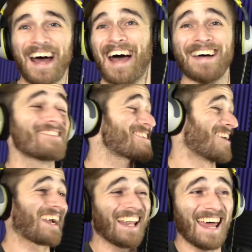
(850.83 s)
I'm so
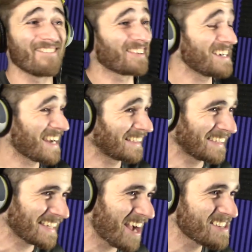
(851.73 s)
clever. You got to
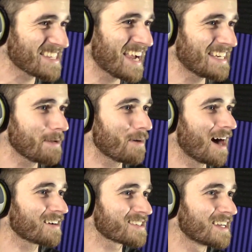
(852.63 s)
think outside the
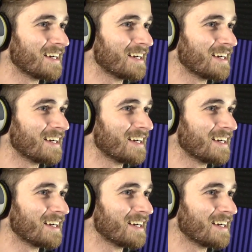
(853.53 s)
box.